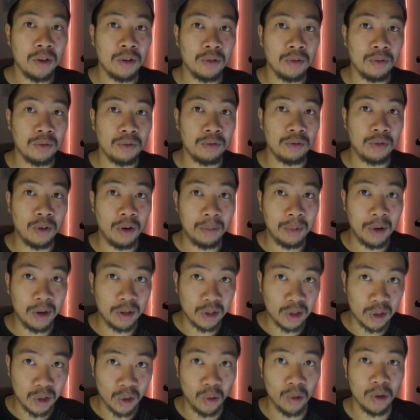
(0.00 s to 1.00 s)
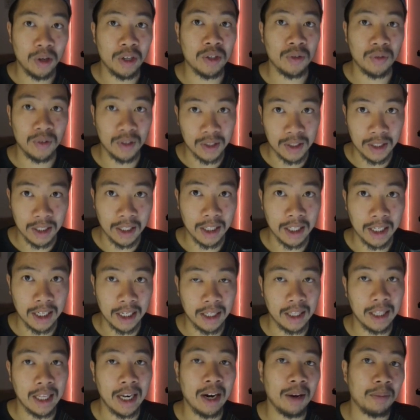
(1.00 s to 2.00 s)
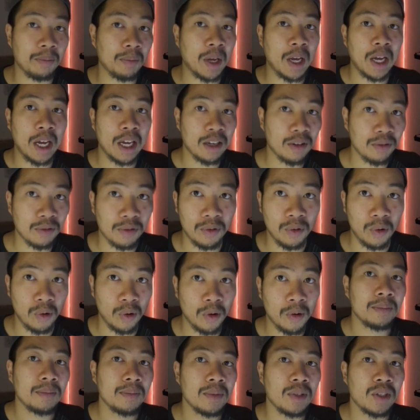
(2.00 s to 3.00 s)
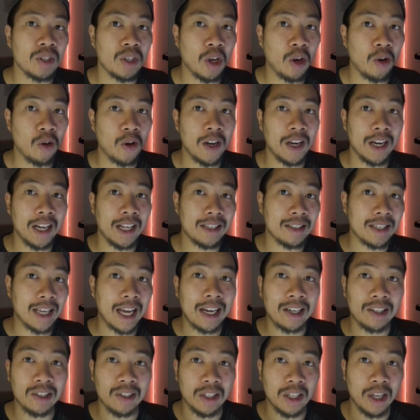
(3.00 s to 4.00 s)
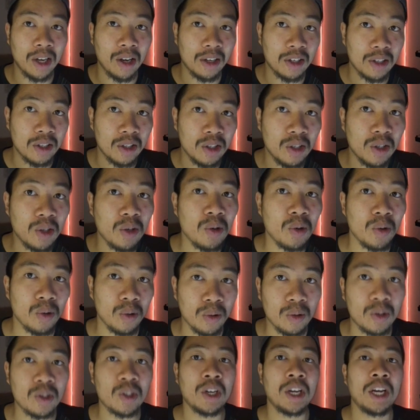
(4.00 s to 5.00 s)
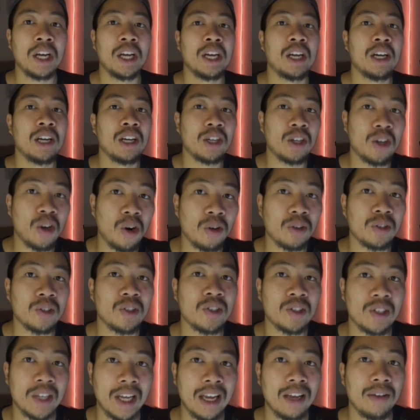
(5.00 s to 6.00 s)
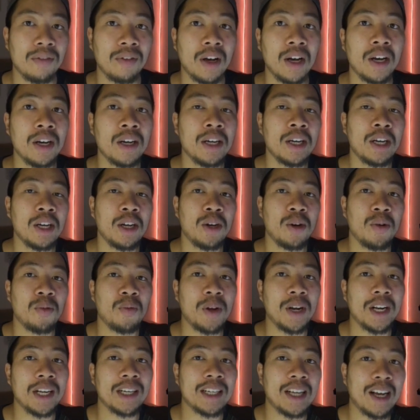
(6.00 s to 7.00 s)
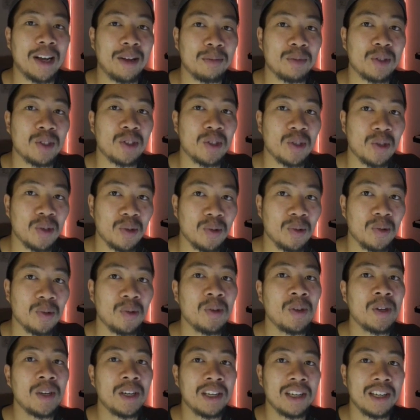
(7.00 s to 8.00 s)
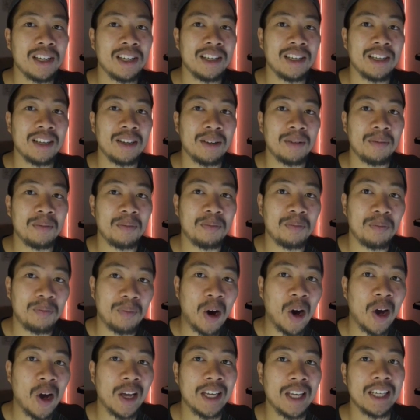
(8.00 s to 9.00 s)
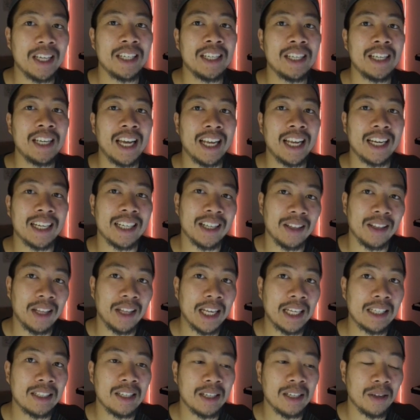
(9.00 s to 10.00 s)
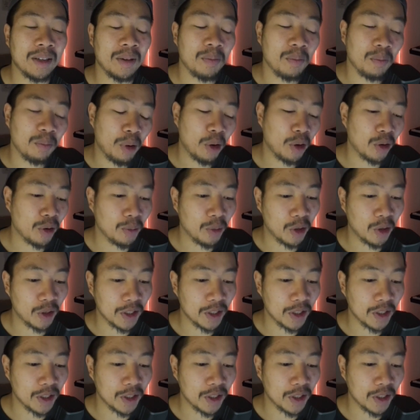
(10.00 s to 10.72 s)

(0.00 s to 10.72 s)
from a storage facility that I'm paying for. So it is actually a huge cost saver when it comes to buying and collecting Pokemon